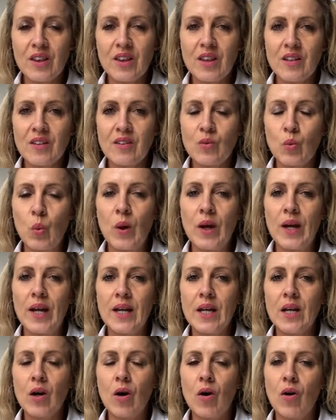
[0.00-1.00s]
this
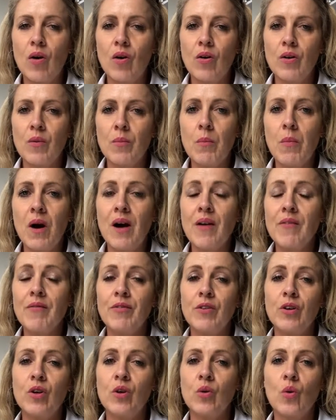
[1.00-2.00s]
week on my
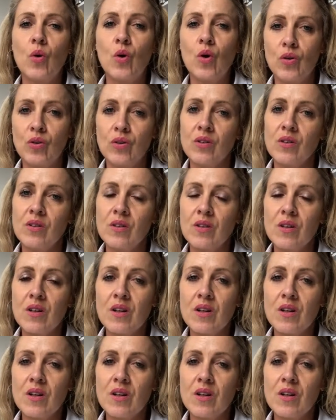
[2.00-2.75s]
view on